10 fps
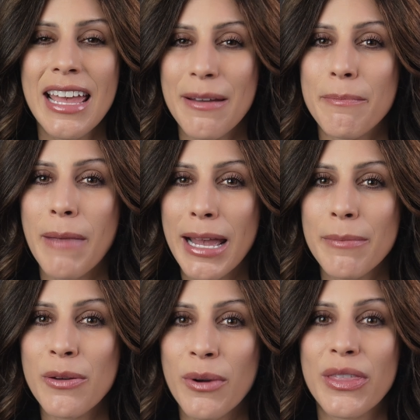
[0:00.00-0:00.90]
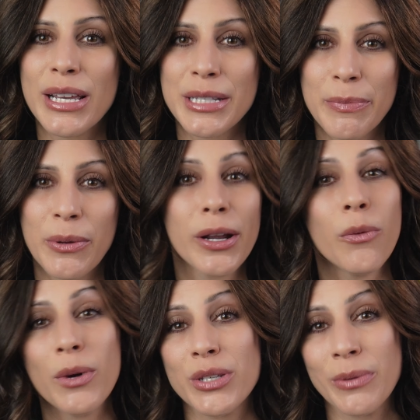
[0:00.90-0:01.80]
it might be worth
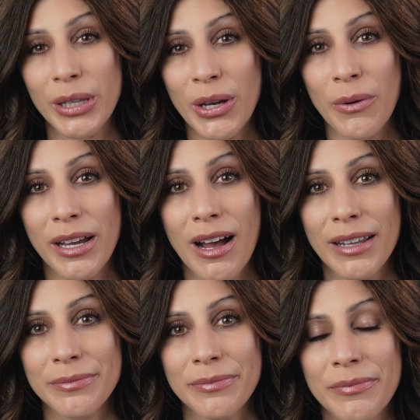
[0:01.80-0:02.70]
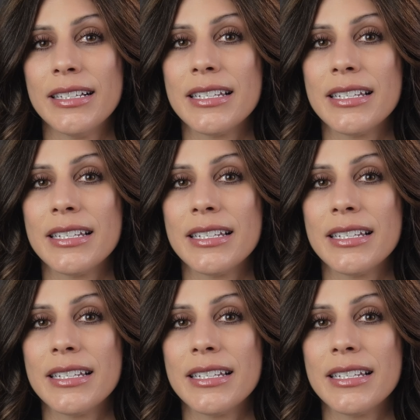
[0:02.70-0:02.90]
exploring what's really going on.